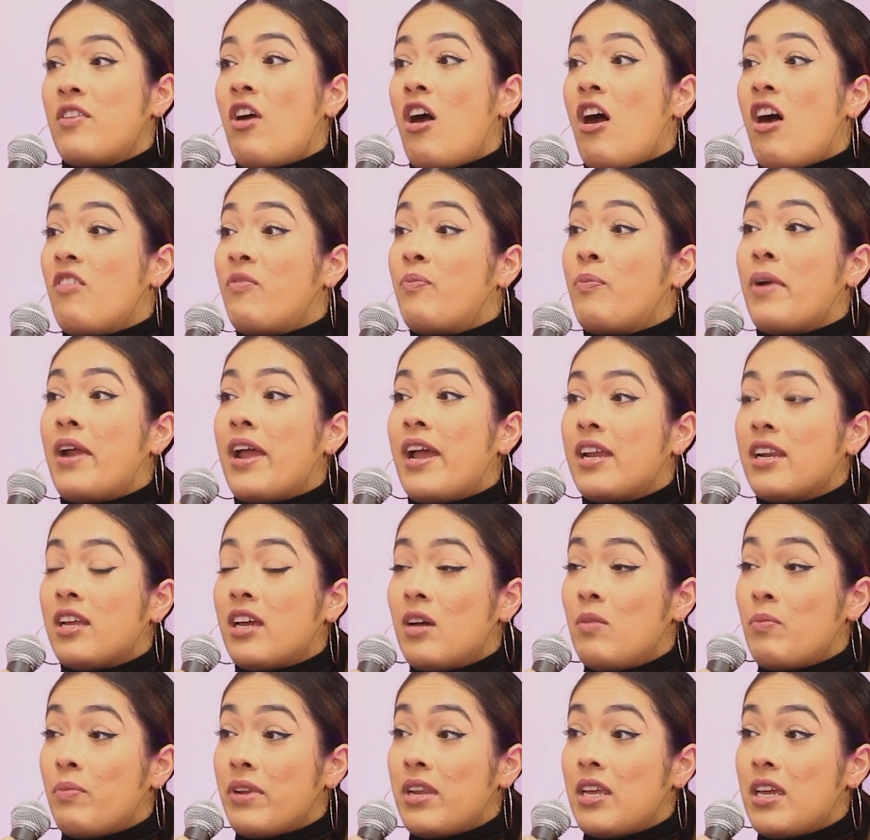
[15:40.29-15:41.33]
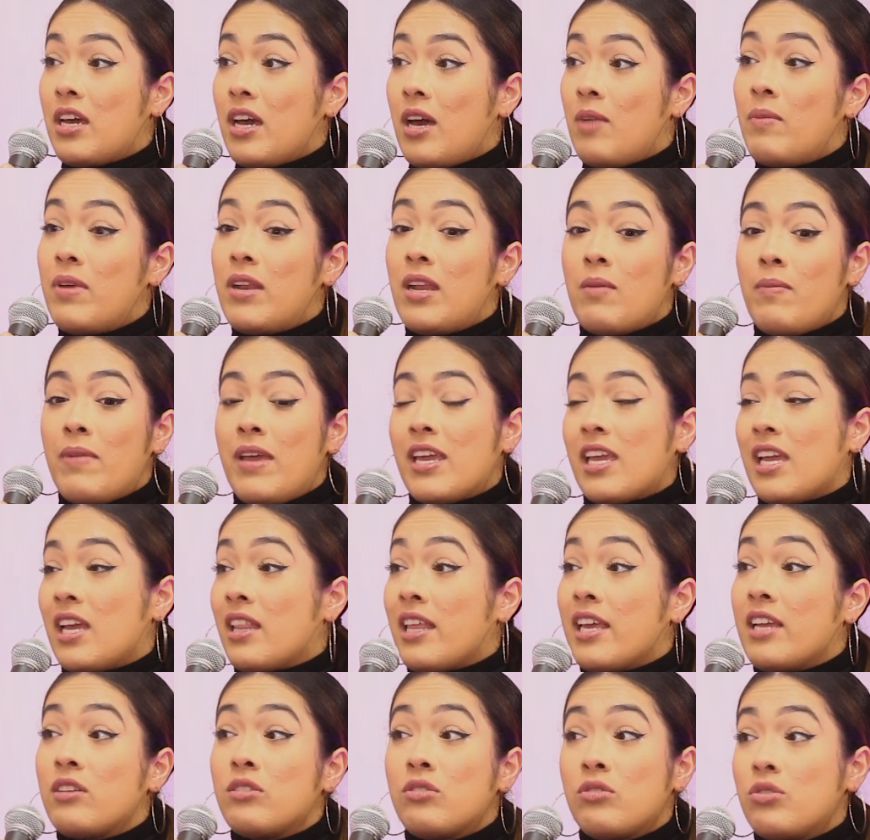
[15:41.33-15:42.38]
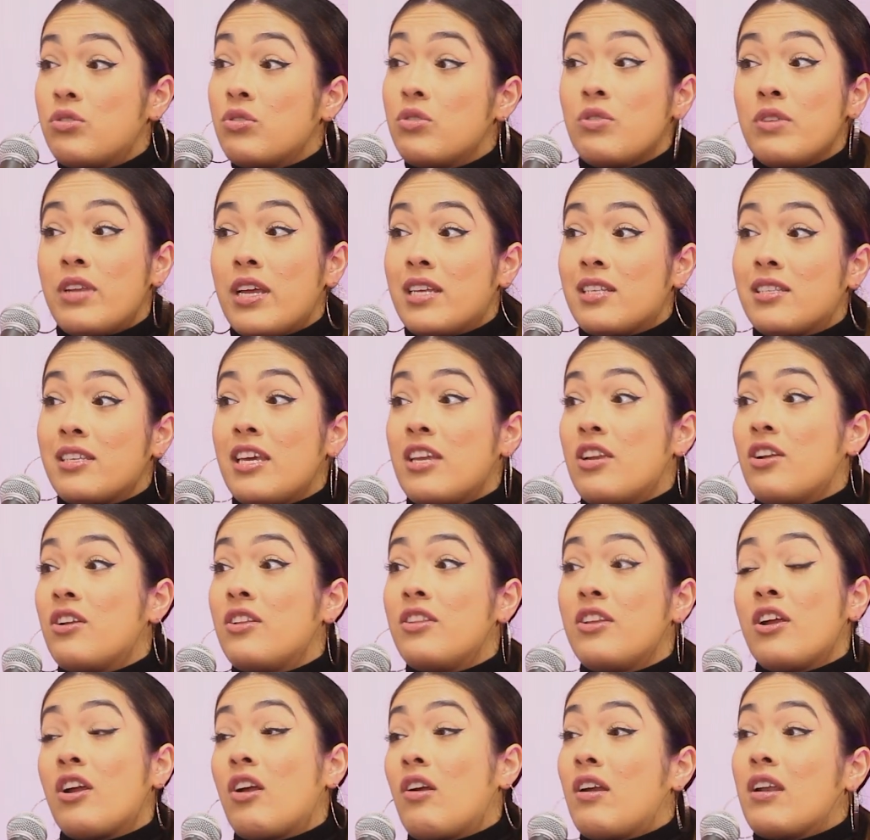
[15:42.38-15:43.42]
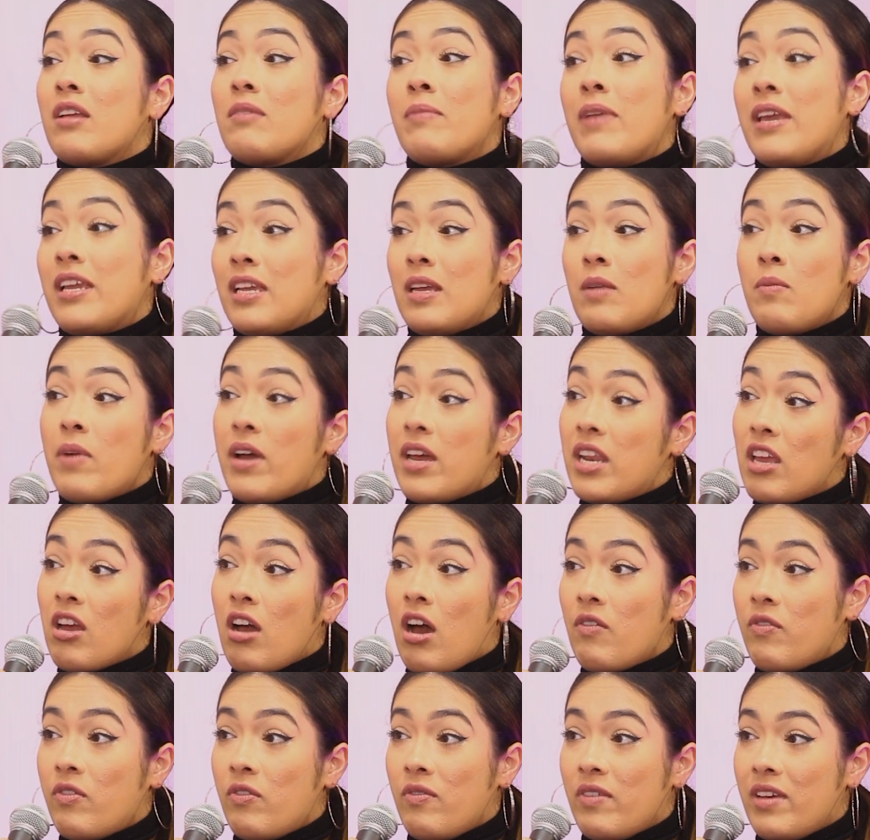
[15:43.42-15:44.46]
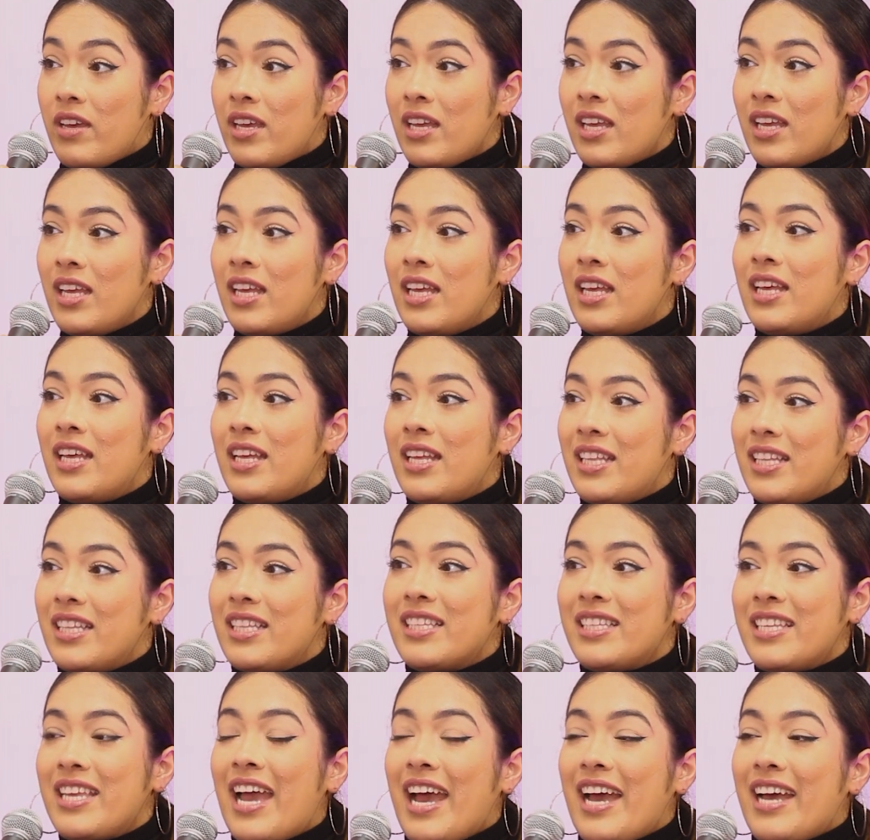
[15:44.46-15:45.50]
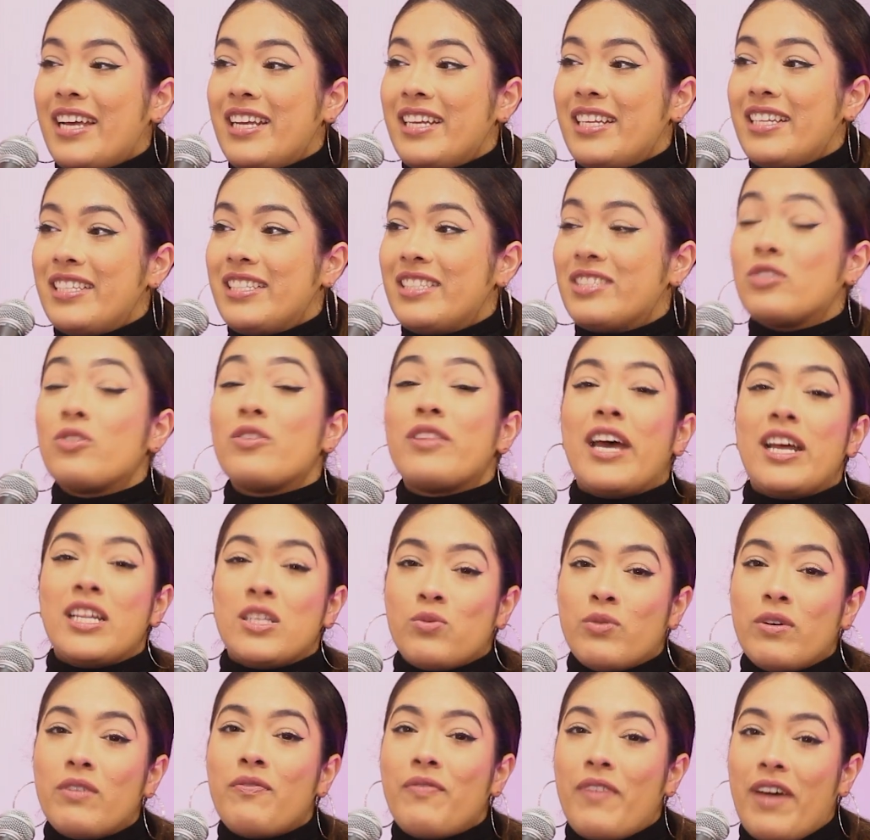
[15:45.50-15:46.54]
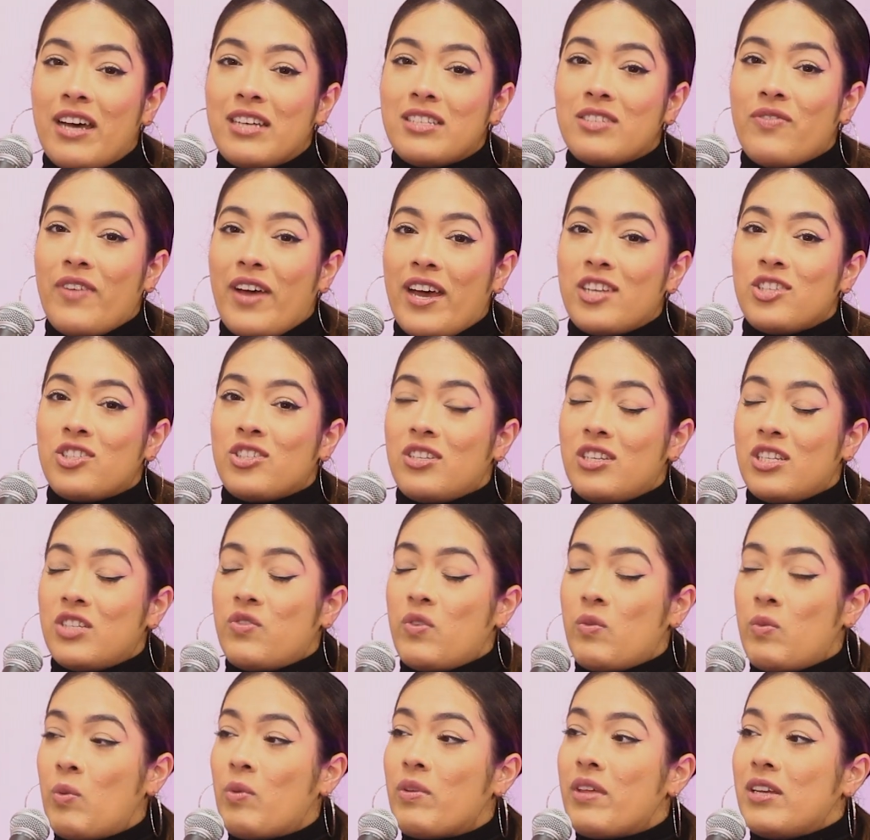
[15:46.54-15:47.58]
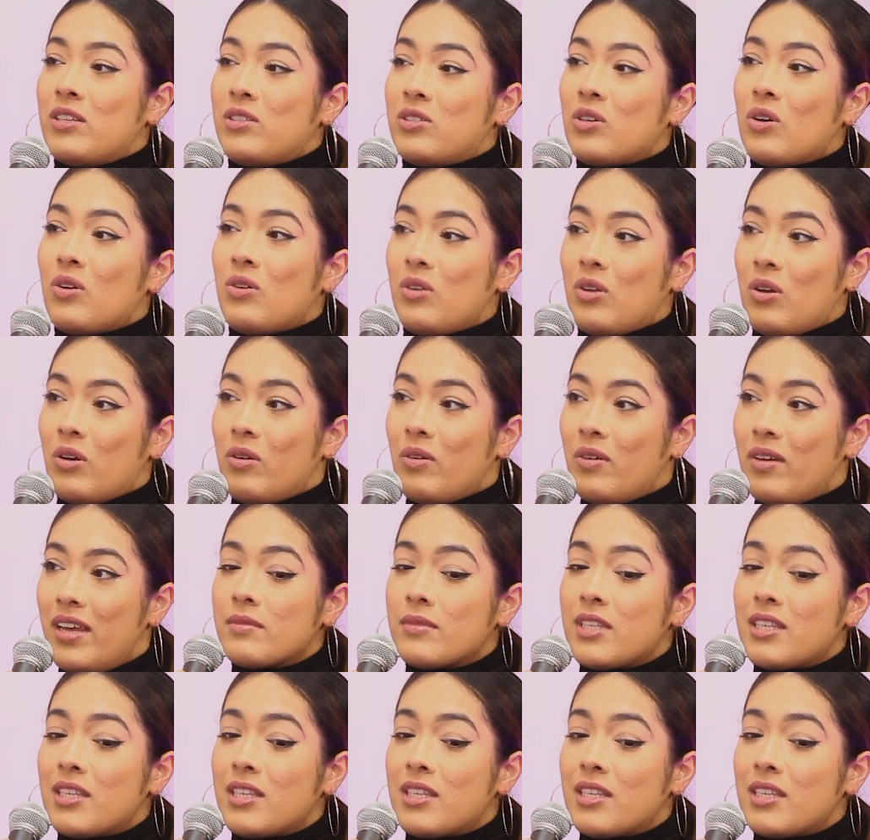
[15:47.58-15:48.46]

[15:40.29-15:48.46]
an oh. off-brand company come in and make it like two days later, and they're already oh, making yeah, money Fashion off of Nova it. Yeah, that so, so that's what fast times. fashion is right, for people yeah. that don't know.